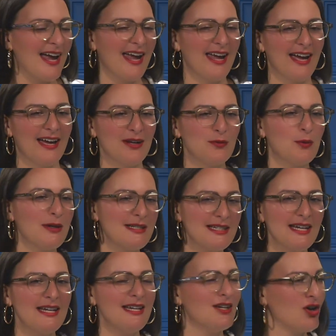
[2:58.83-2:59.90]
and one
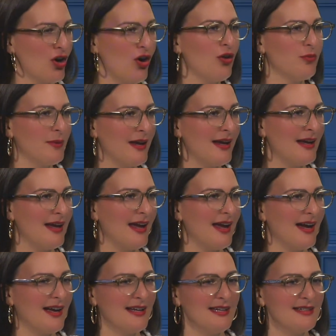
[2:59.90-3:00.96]
day he called me and he